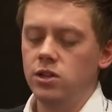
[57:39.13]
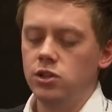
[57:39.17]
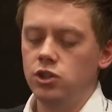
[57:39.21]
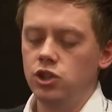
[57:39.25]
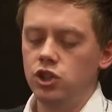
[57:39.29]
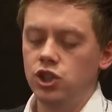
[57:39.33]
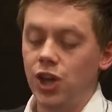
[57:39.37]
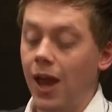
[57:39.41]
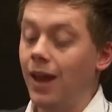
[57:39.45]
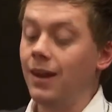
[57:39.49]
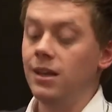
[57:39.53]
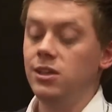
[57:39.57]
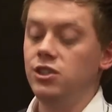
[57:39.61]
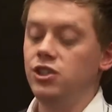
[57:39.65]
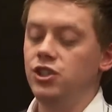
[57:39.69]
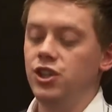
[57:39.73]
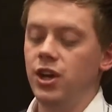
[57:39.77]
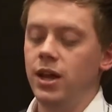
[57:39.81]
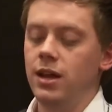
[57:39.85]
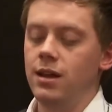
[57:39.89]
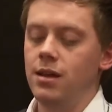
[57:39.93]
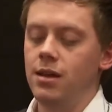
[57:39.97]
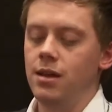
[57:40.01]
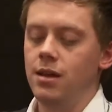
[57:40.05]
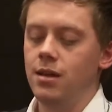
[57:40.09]

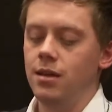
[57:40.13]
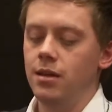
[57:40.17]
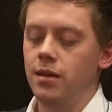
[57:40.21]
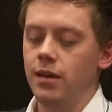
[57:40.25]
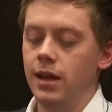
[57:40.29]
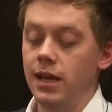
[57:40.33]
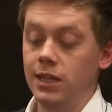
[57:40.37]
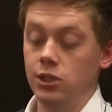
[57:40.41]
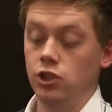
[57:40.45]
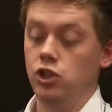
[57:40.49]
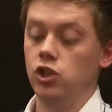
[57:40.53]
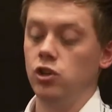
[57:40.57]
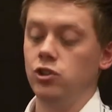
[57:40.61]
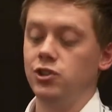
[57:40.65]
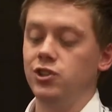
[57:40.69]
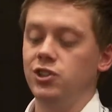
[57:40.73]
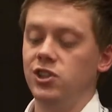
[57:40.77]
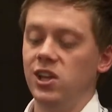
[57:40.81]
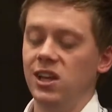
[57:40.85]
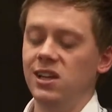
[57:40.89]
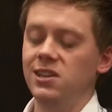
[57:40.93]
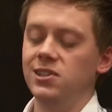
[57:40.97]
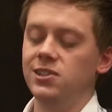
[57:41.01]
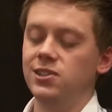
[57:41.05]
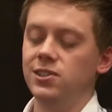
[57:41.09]
challenging
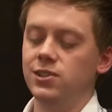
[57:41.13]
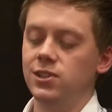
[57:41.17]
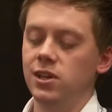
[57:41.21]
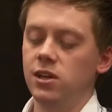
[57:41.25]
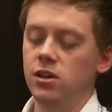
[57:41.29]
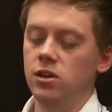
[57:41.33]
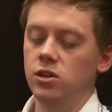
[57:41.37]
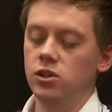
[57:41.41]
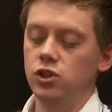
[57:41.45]
injustice,